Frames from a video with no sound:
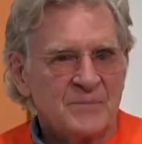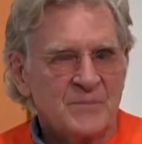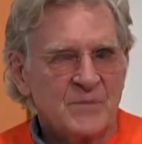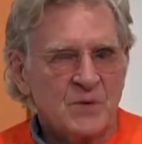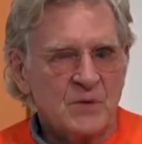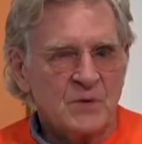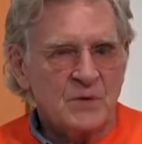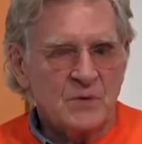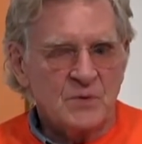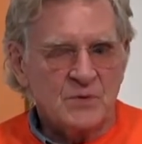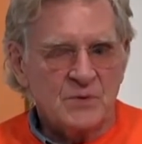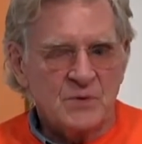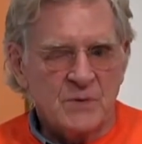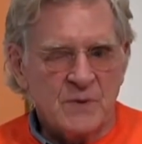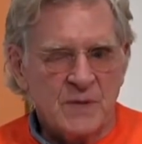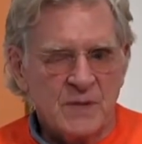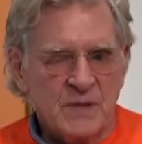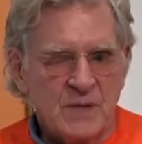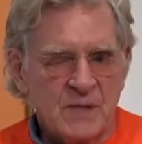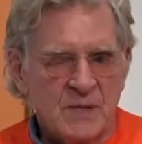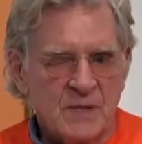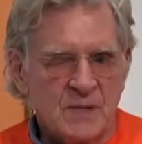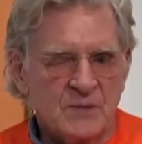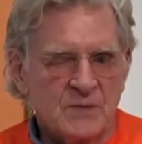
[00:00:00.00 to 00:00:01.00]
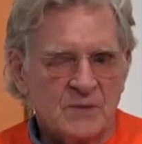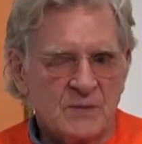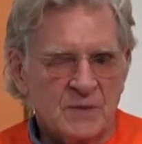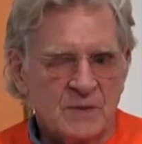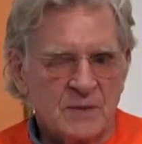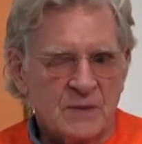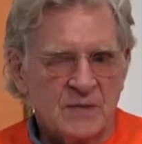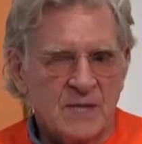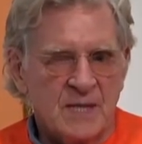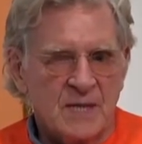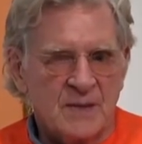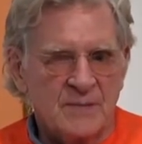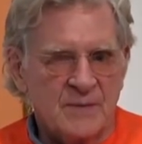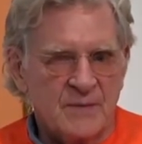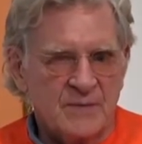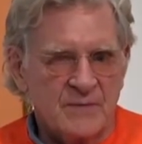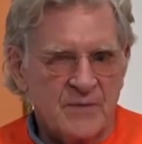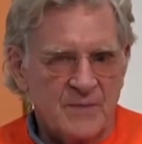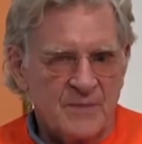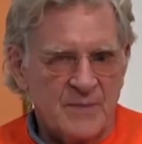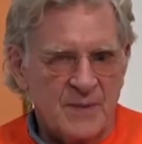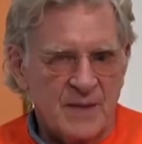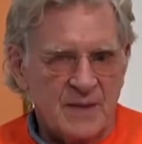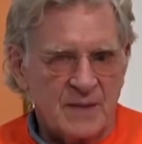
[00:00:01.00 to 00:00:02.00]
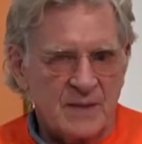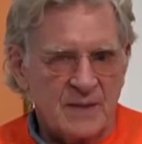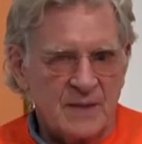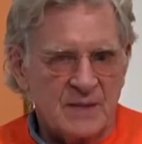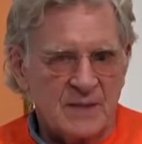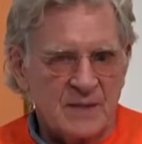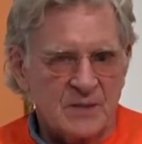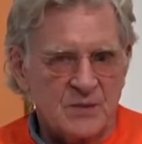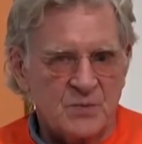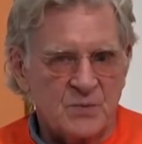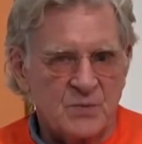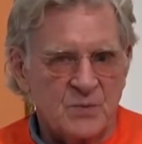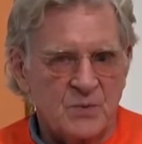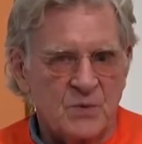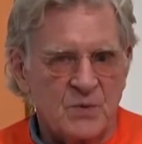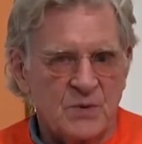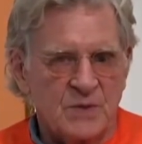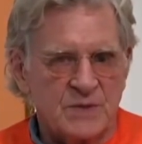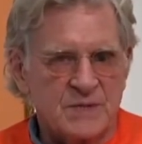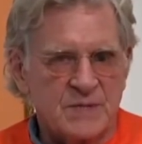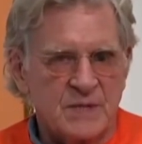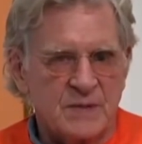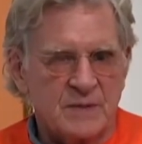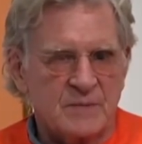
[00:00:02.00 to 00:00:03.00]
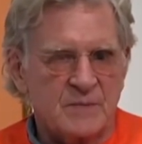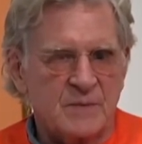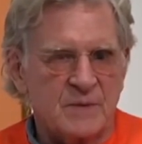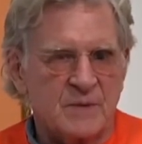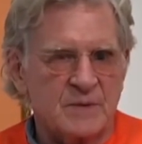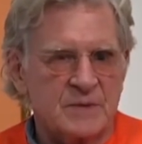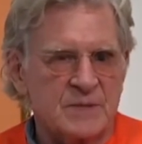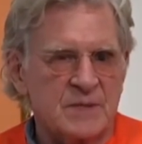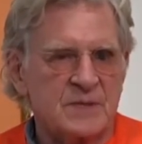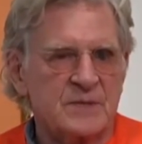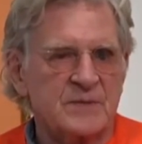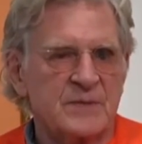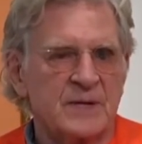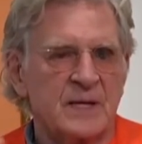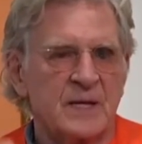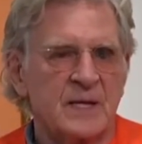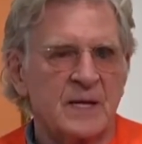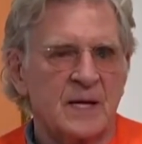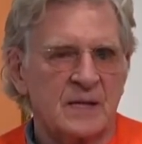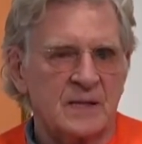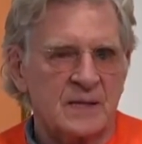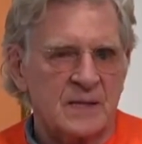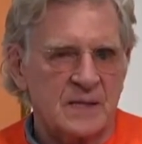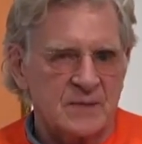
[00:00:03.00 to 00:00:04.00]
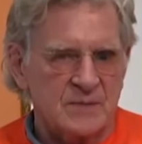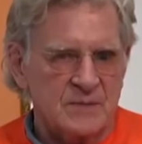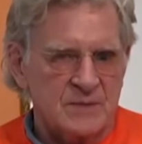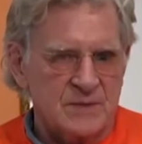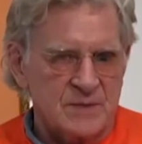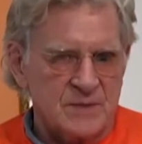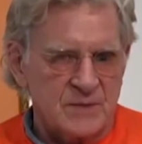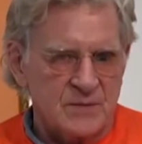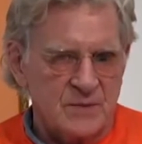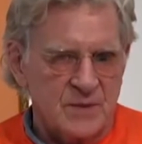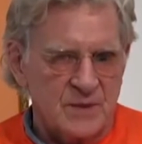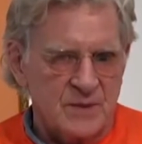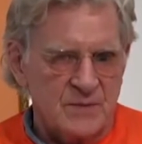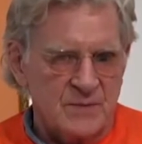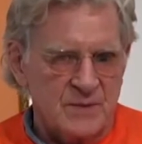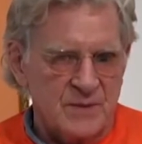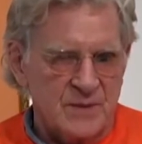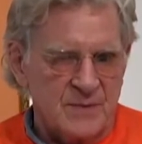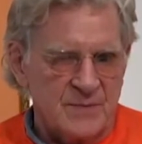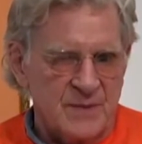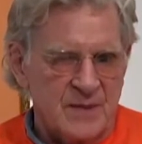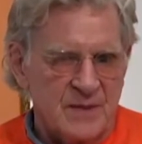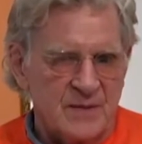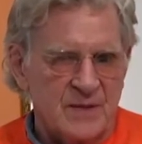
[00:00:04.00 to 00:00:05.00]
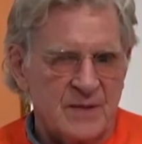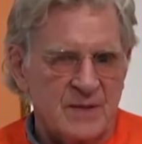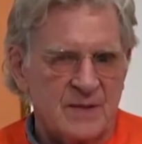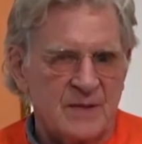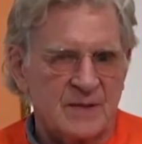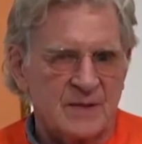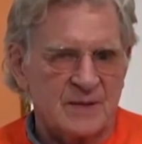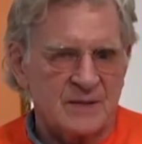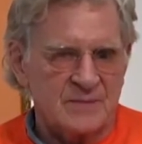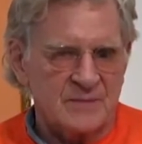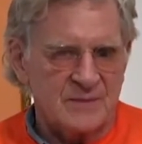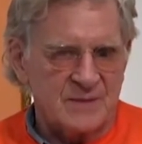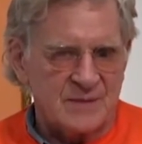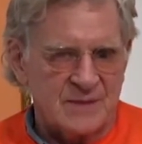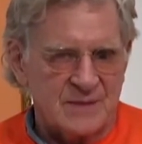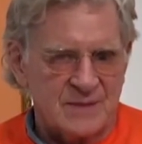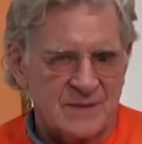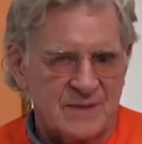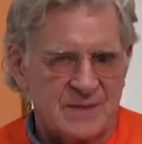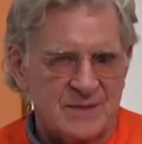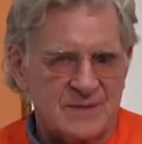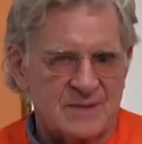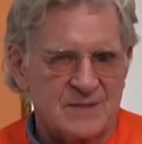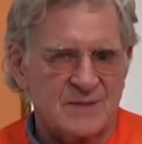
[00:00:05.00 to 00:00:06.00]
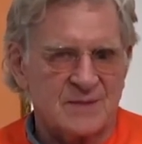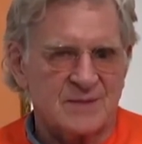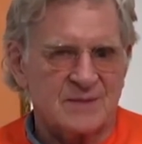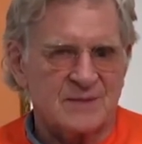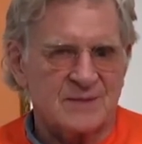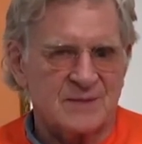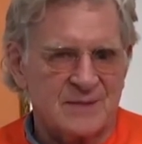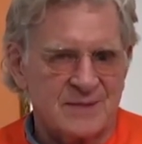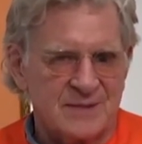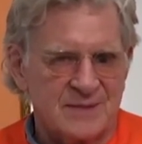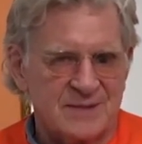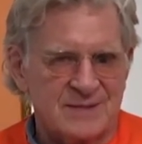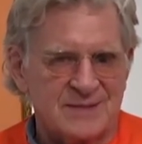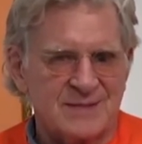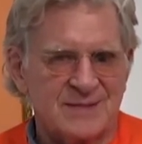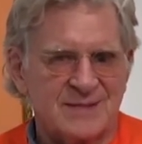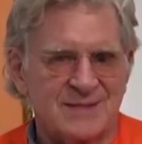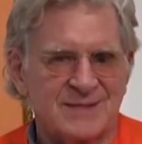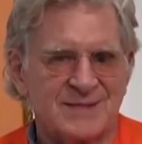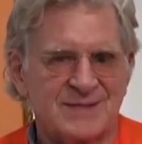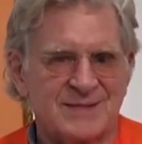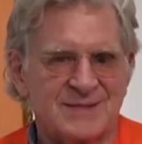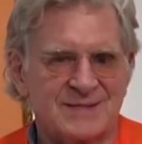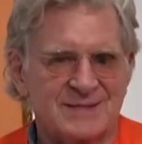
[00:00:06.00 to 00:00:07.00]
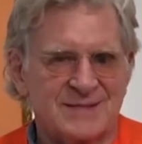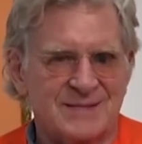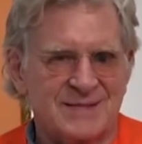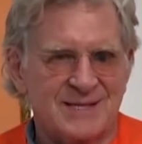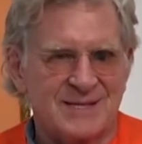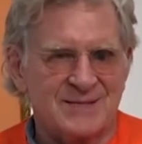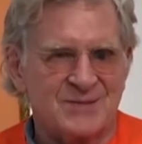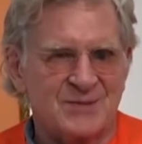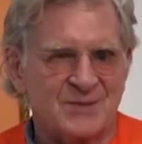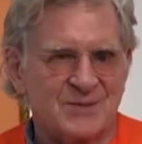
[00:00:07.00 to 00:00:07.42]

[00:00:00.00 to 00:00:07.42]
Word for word: to go to India during the time of the Bangladesh war, et cetera, because Indira Gandhi was annoyed with America and with Kissinger and Nixon and this and that.